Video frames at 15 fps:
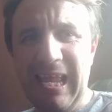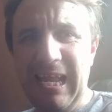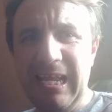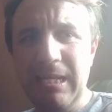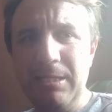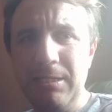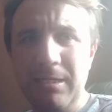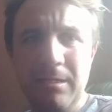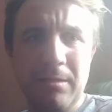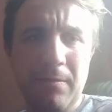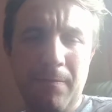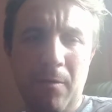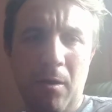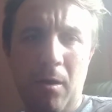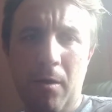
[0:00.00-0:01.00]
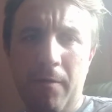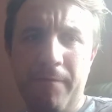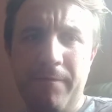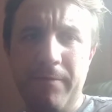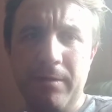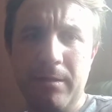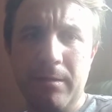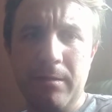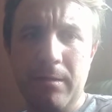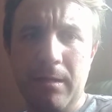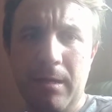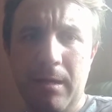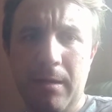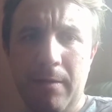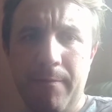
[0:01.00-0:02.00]
agent offered
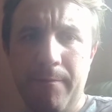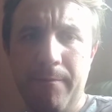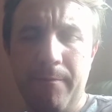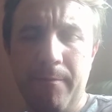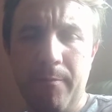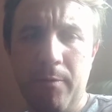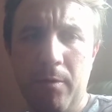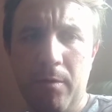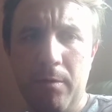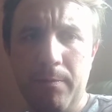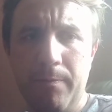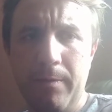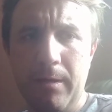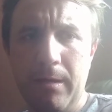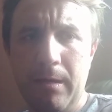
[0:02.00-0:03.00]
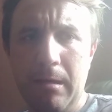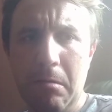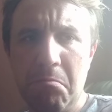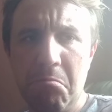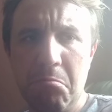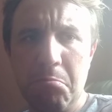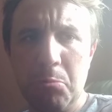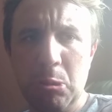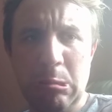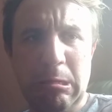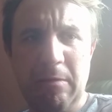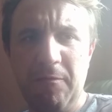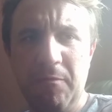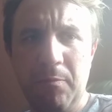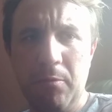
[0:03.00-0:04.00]
Pogba to
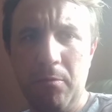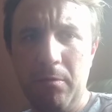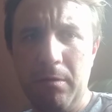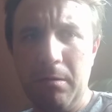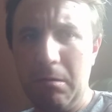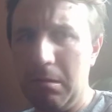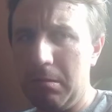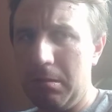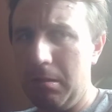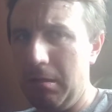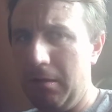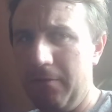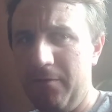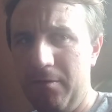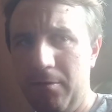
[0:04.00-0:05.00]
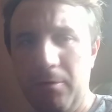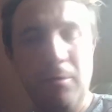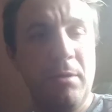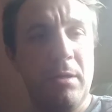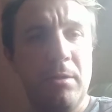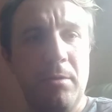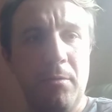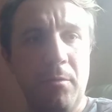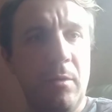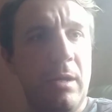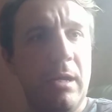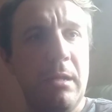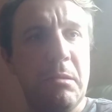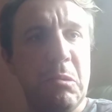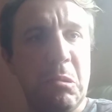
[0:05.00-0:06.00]
Liverpool. I didn't even know you could do
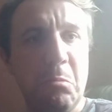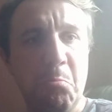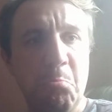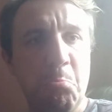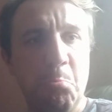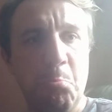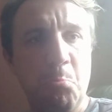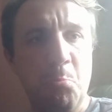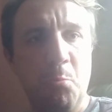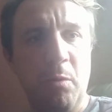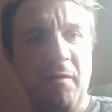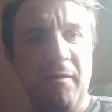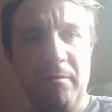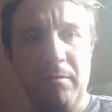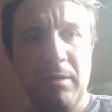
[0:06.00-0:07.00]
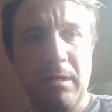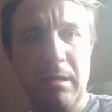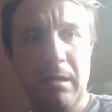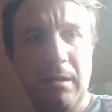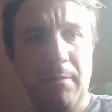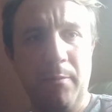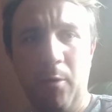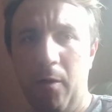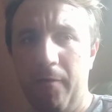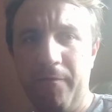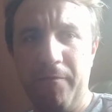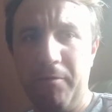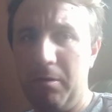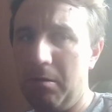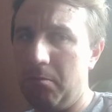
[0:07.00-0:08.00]
that without the club
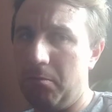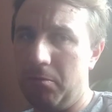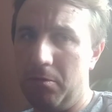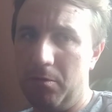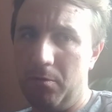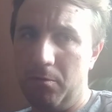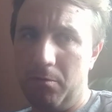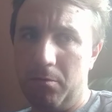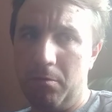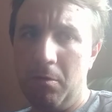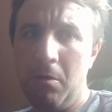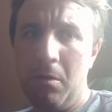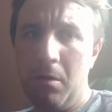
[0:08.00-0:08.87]
offering him to